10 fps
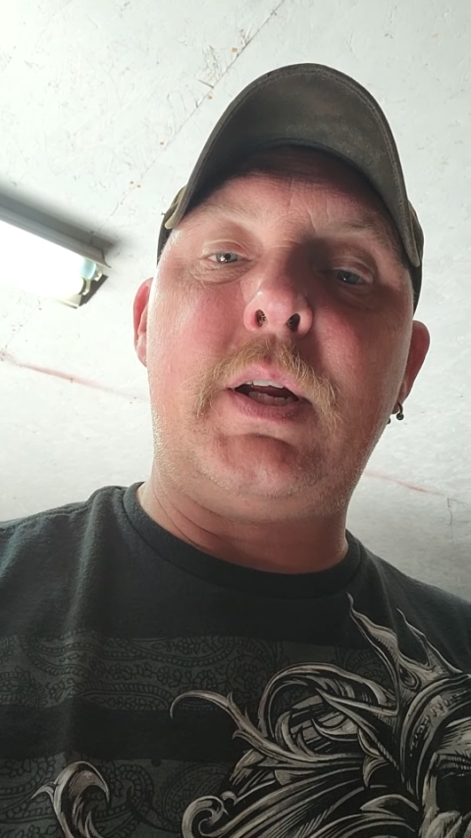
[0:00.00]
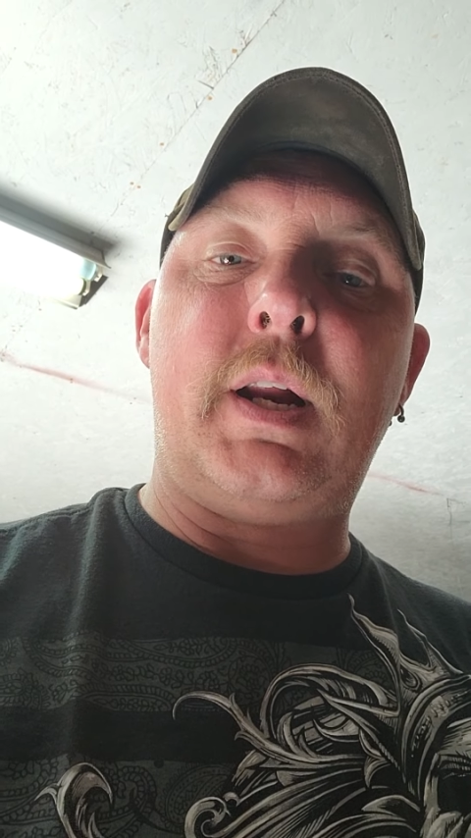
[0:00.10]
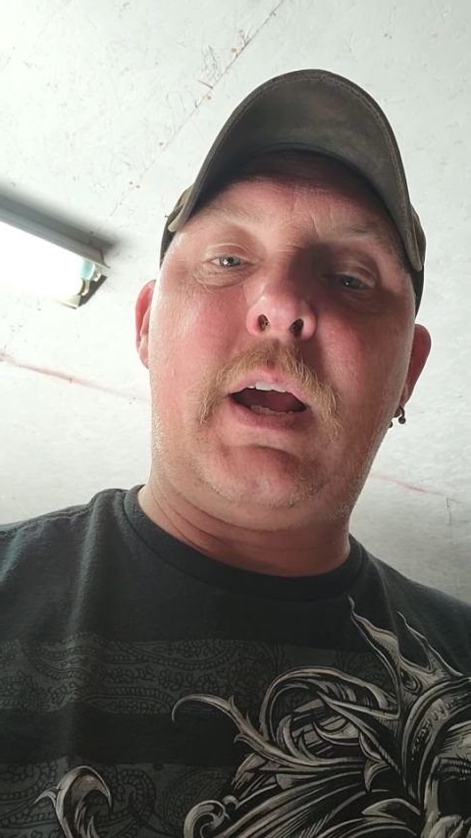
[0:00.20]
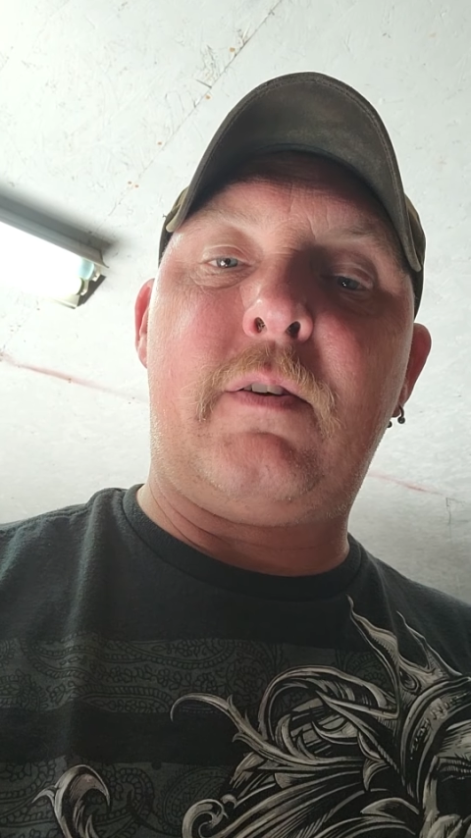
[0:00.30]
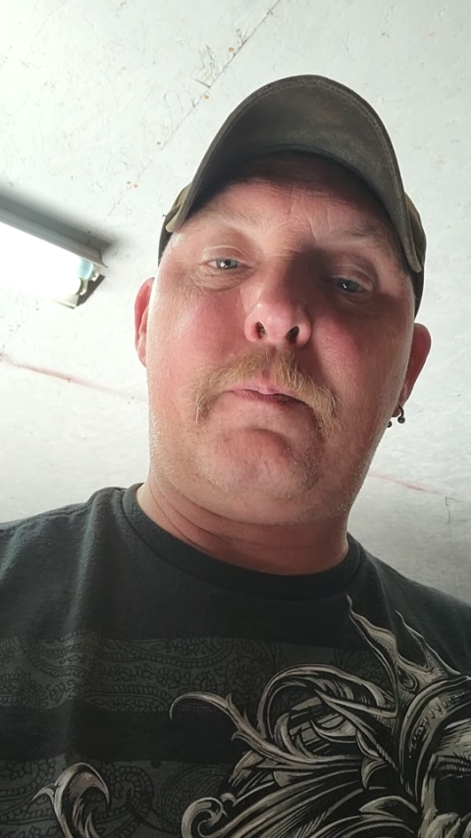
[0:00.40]
and
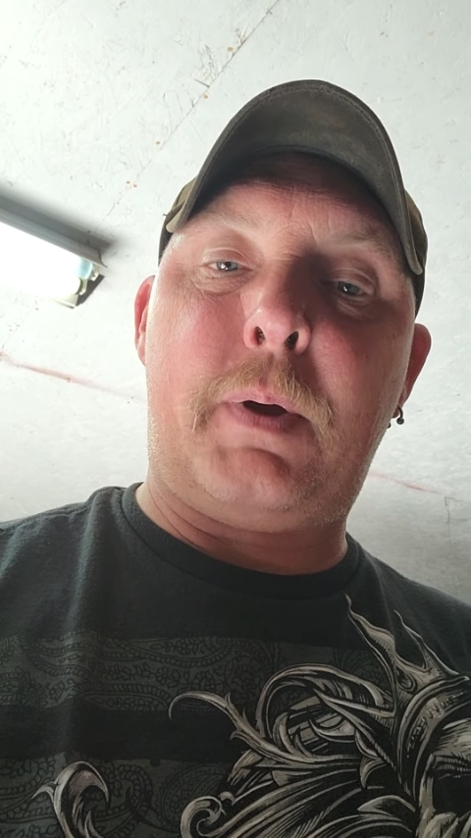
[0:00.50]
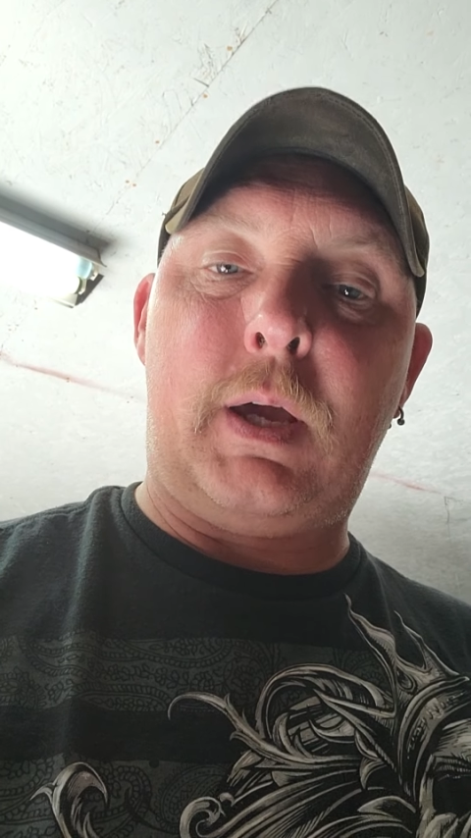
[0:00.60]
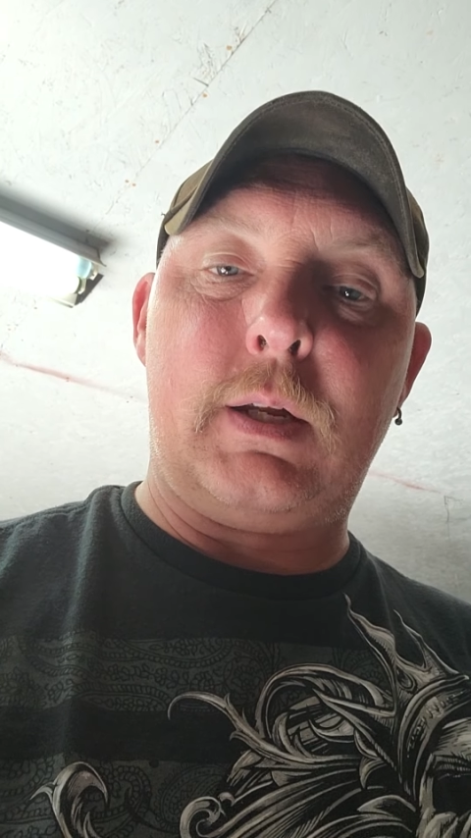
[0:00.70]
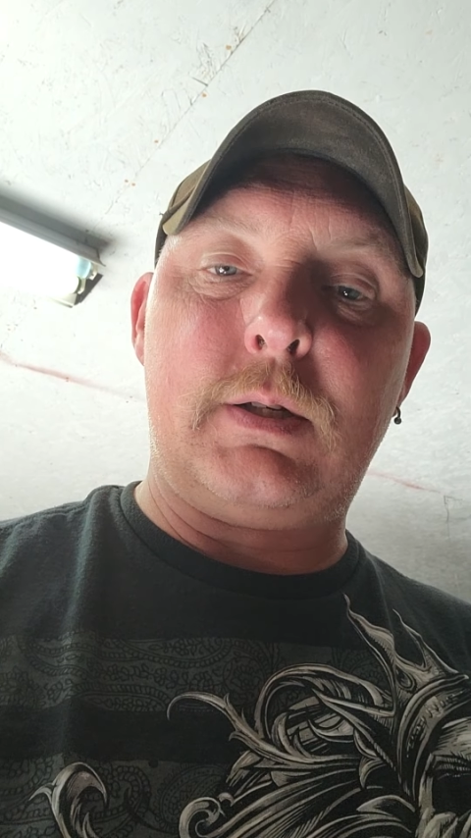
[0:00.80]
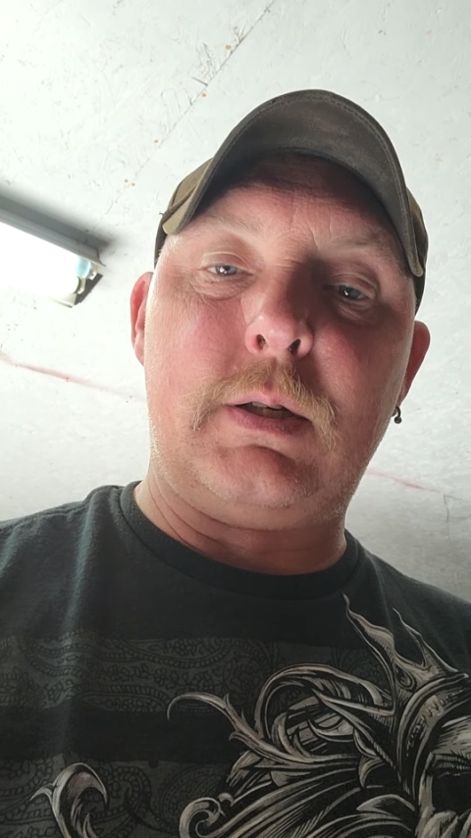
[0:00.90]
have
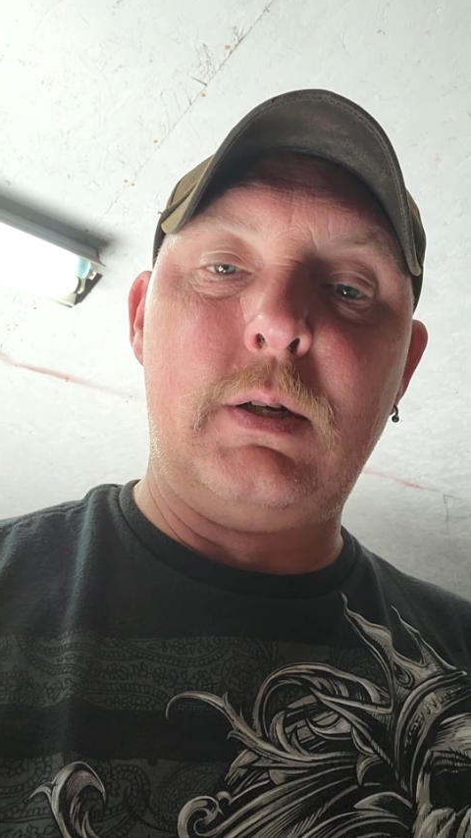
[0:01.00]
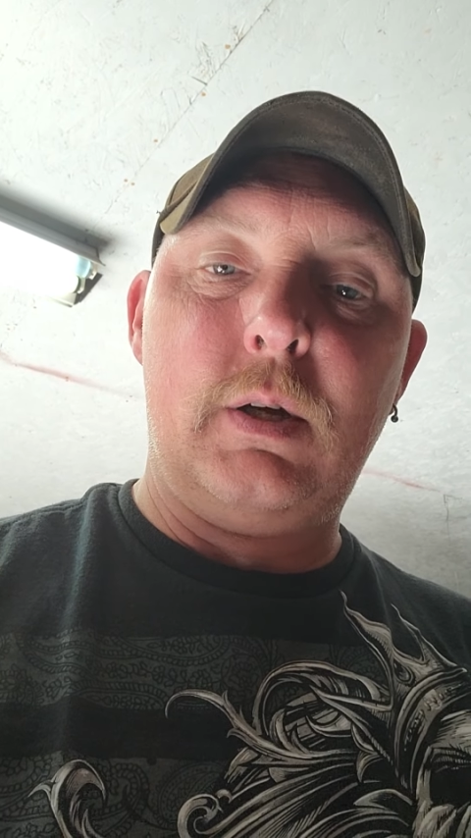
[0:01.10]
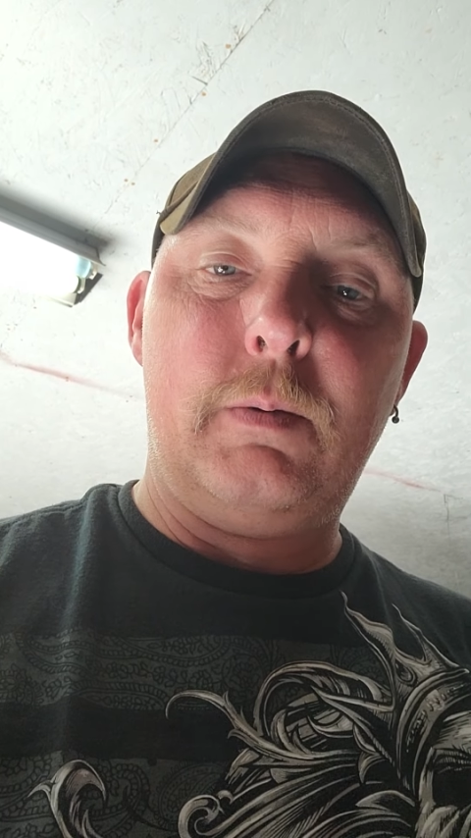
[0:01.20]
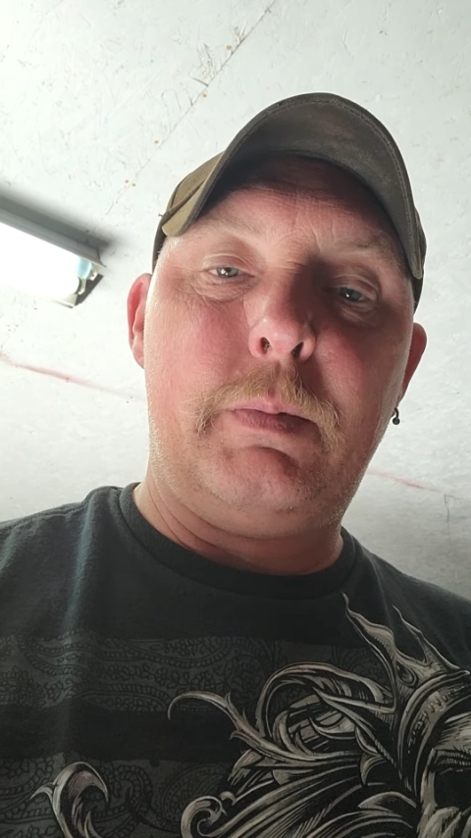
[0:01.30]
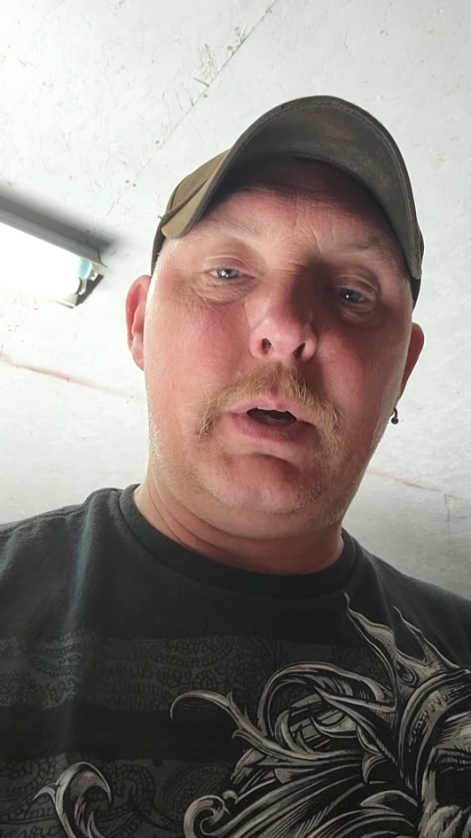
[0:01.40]
pits.
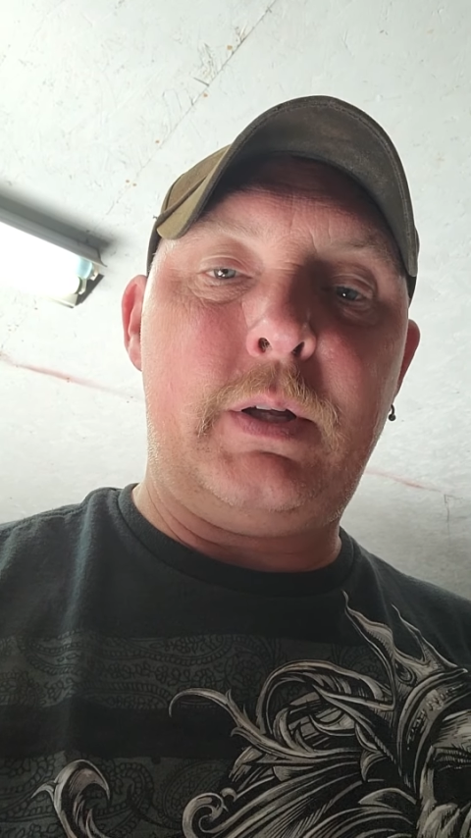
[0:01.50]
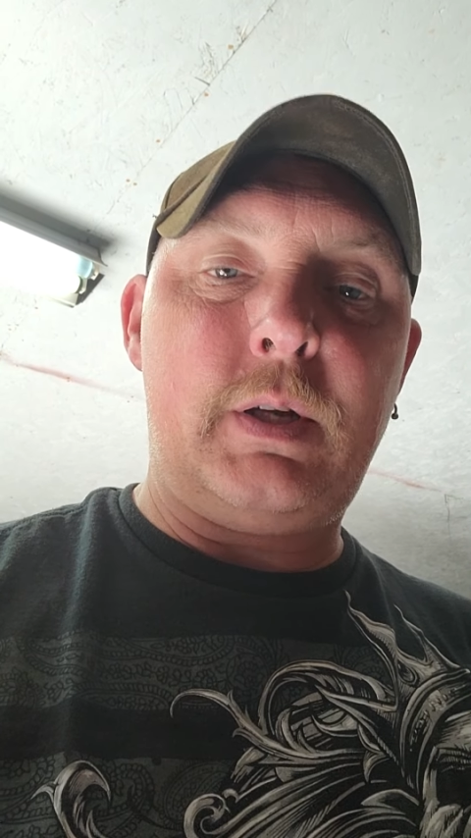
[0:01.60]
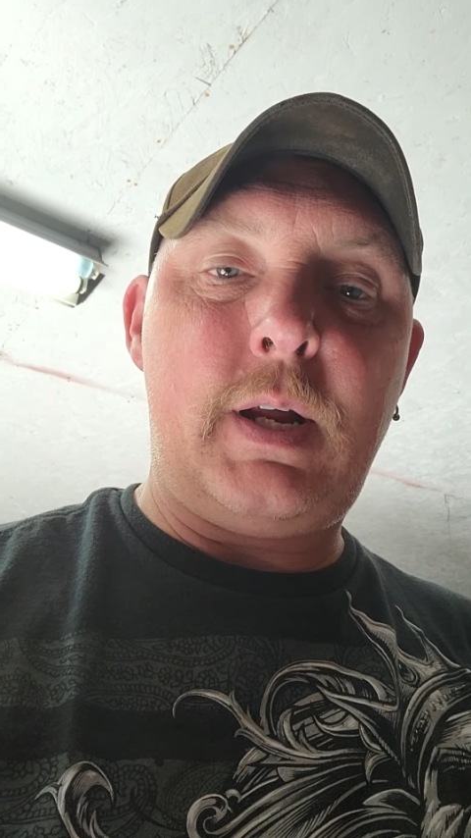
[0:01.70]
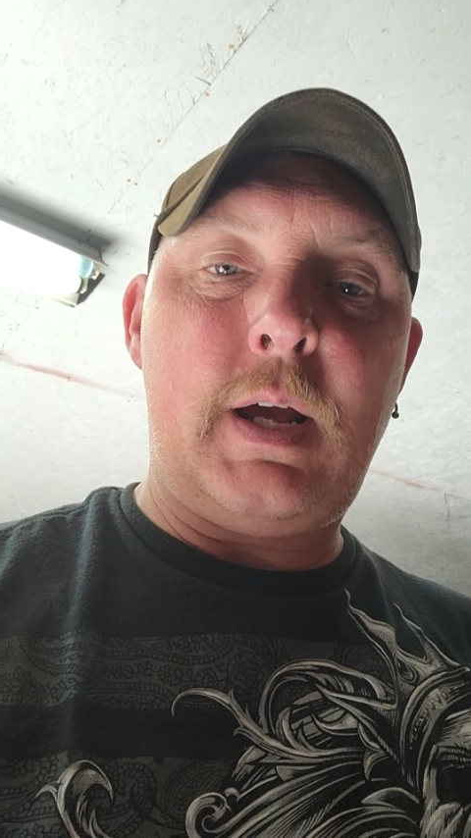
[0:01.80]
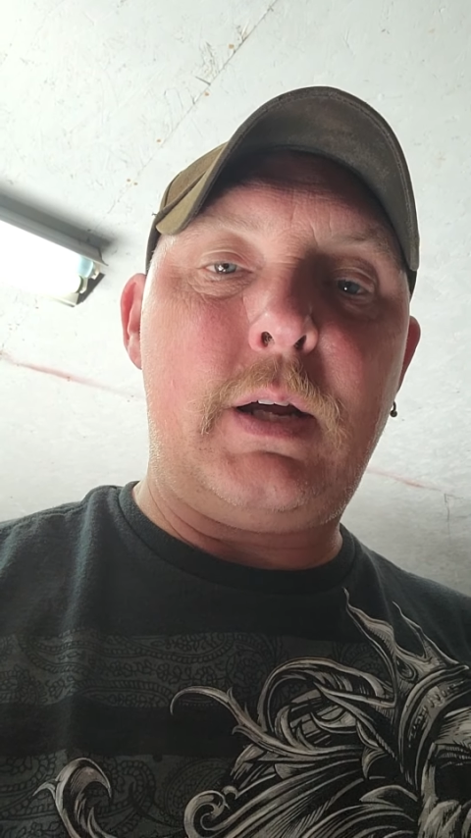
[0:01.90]
But other
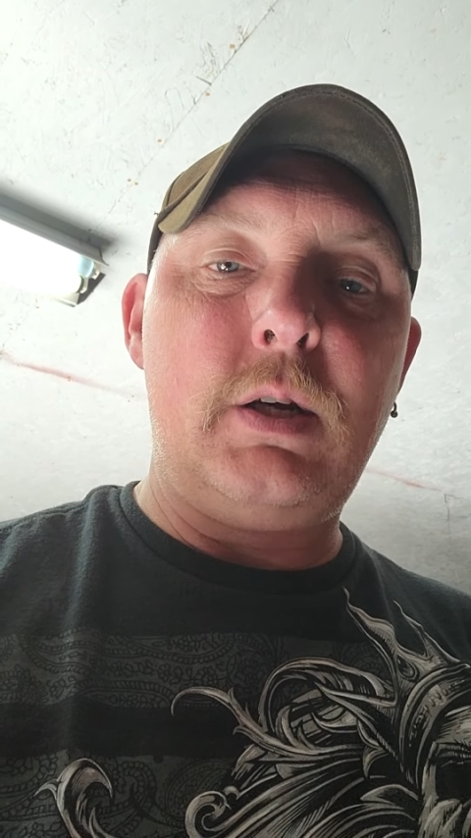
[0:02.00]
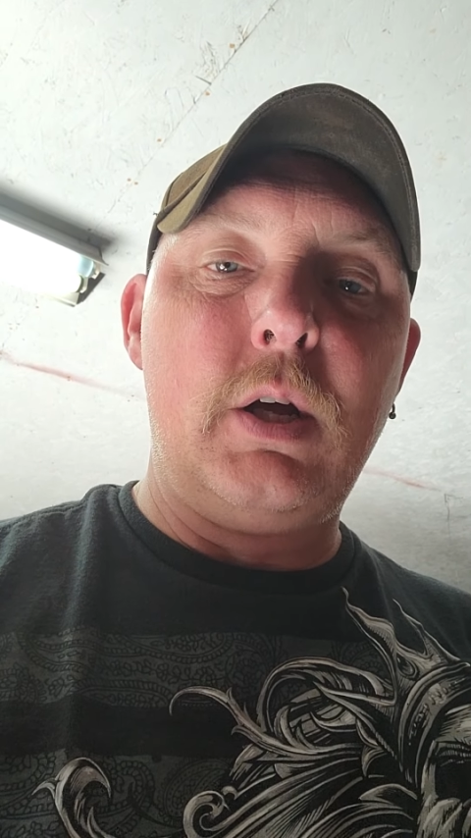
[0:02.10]
than that,